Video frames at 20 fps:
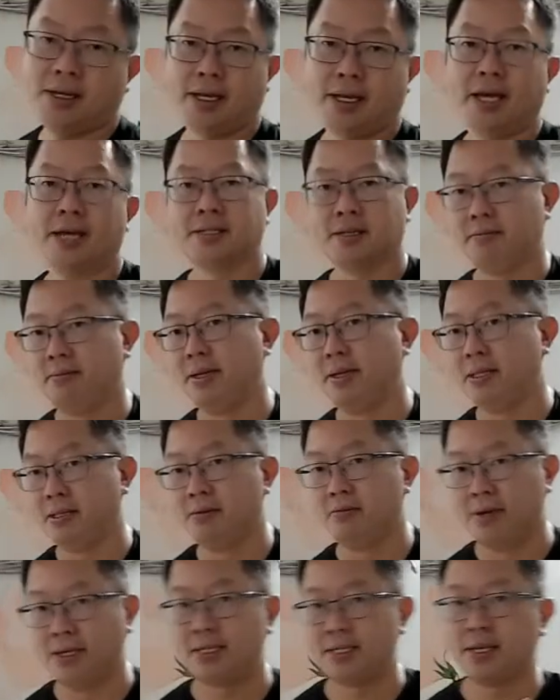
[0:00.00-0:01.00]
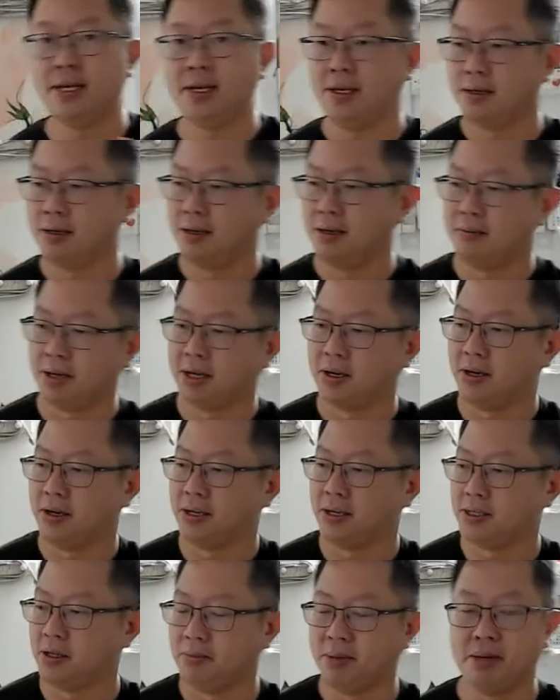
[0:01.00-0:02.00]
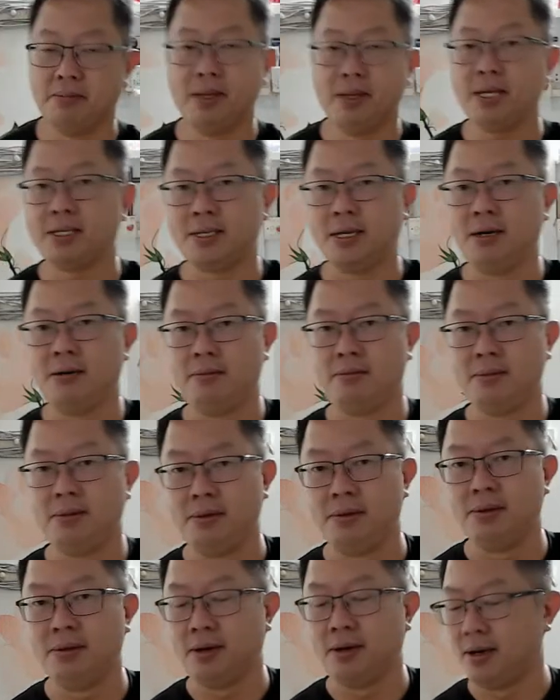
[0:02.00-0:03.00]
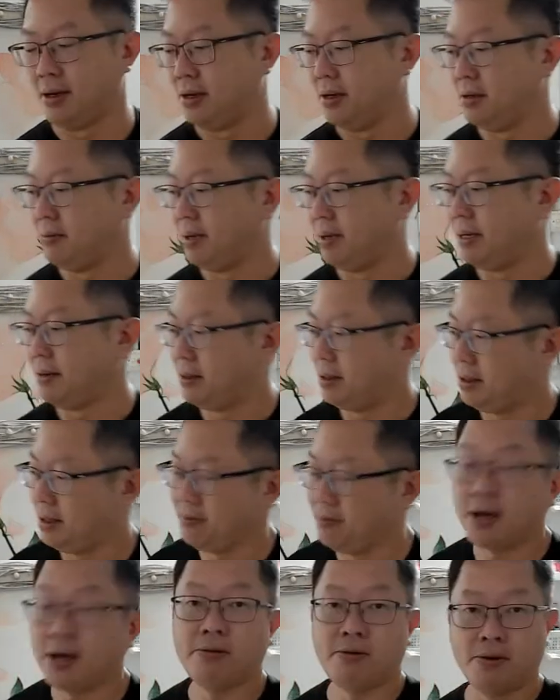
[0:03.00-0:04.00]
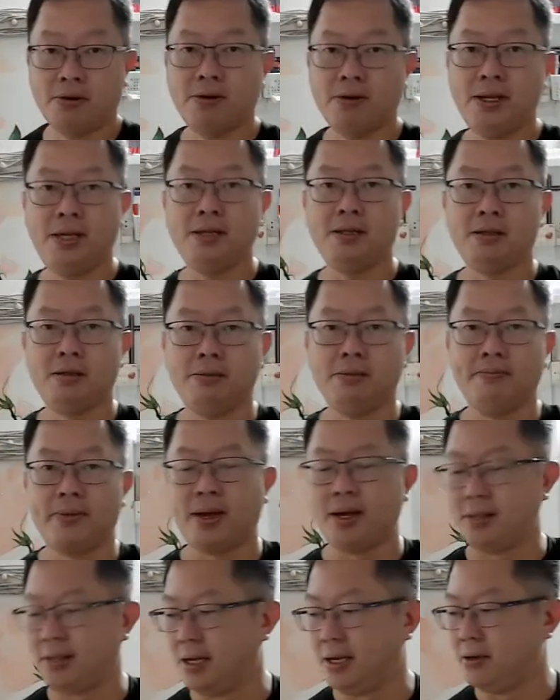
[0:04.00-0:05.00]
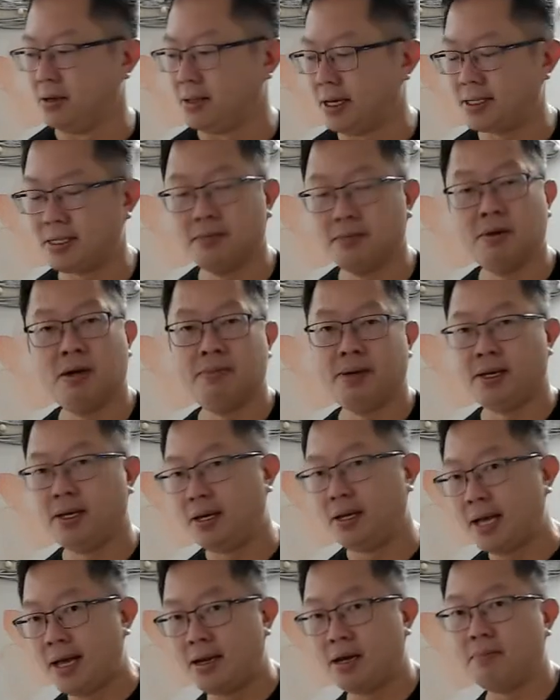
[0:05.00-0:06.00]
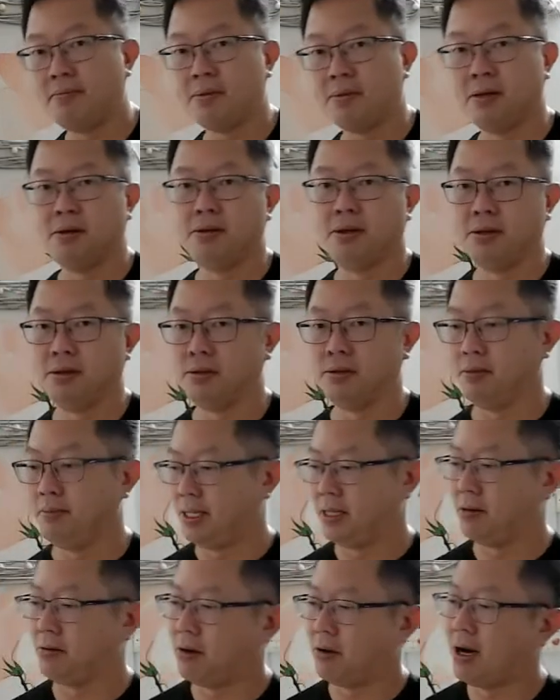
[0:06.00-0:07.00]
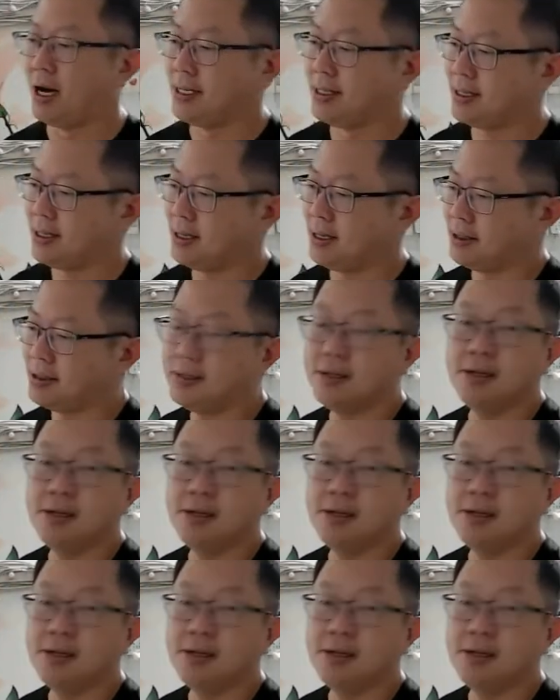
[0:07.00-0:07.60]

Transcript: gets a bit risky, because you may make you may divide wrongly, and then your decimal may end up to be the wrong answer.